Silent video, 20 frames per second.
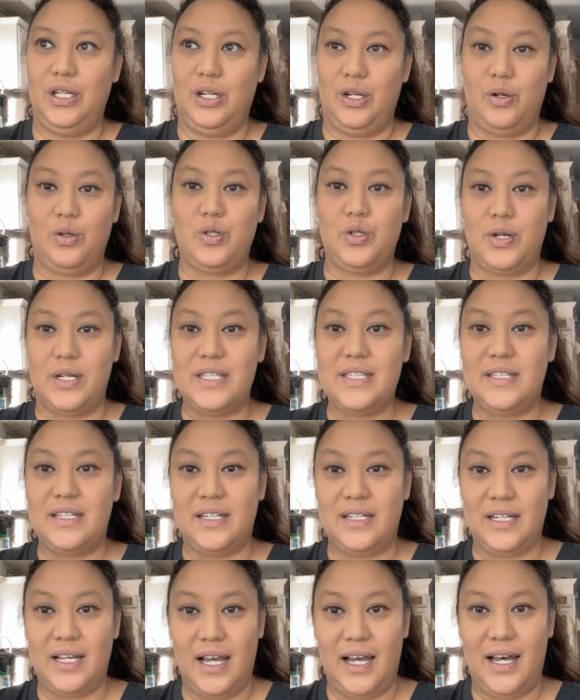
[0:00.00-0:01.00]
trust
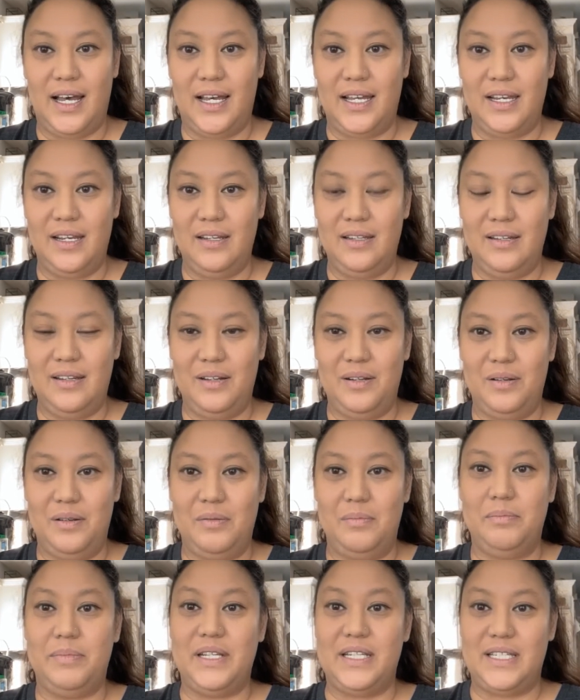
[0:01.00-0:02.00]
in God,
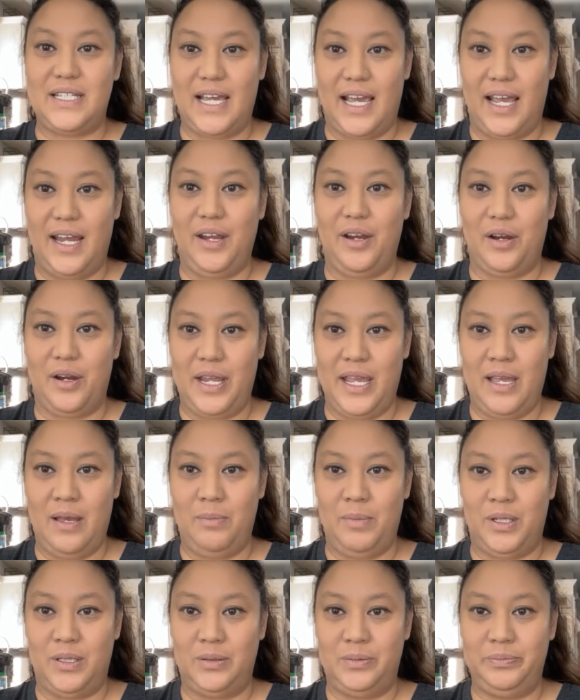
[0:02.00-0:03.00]
but tie your
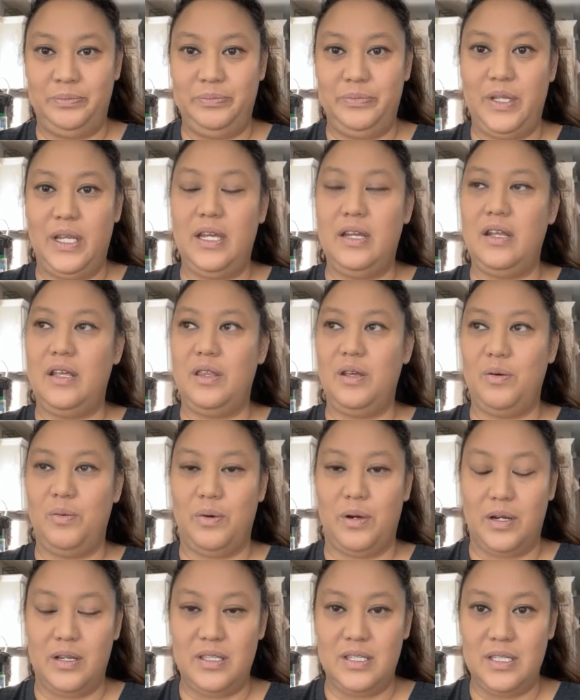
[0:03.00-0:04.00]
camel. In other
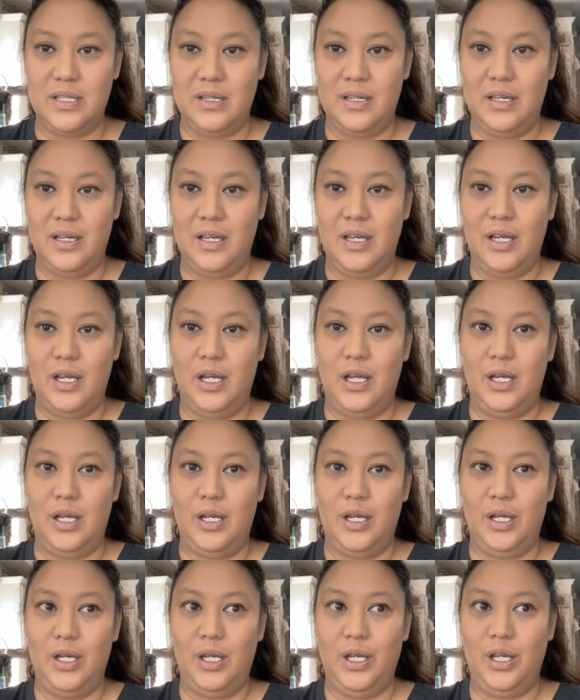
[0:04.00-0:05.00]
words,
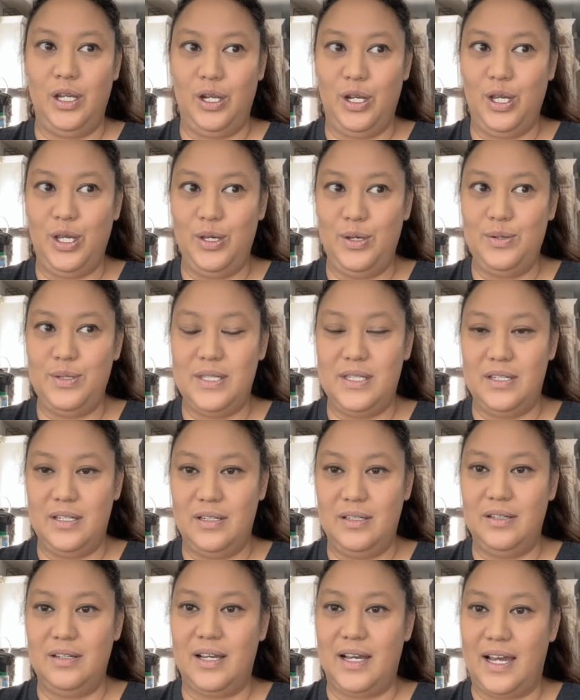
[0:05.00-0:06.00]
you
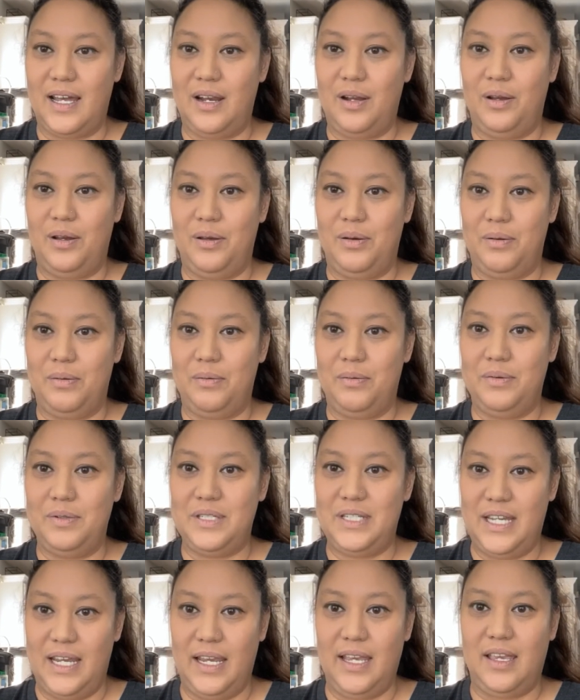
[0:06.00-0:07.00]
still gotta
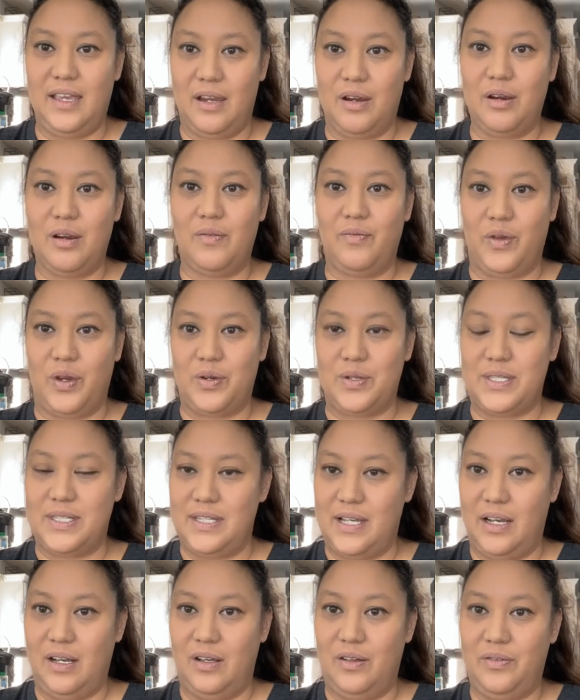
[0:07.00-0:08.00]
take care of
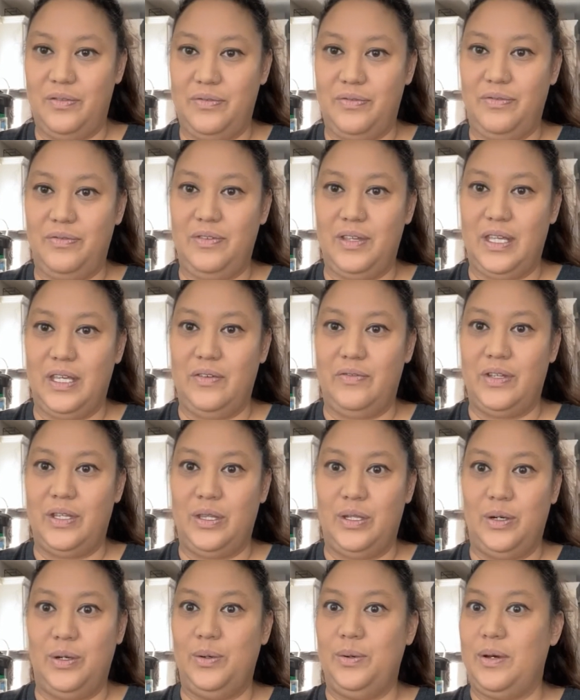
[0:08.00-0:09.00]
yourself, even
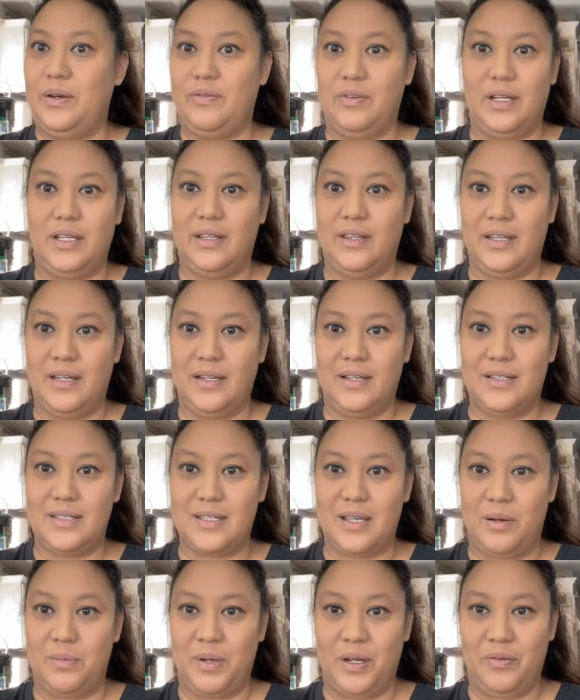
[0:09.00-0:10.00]
though everything
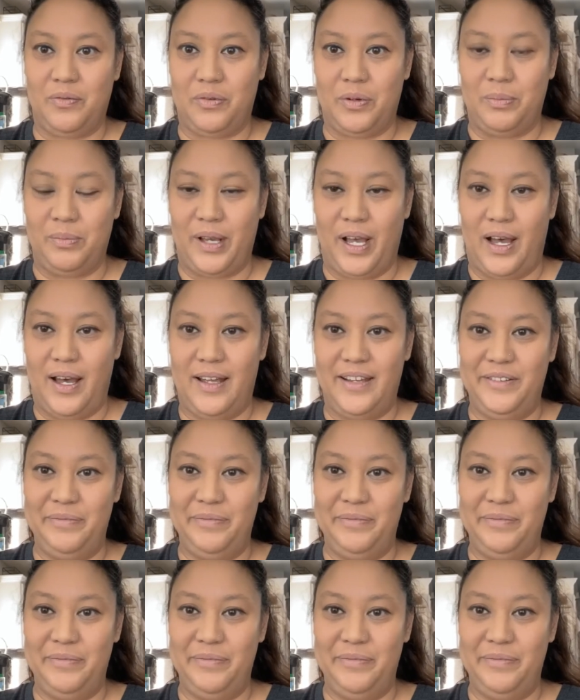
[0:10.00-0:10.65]
is coming from God.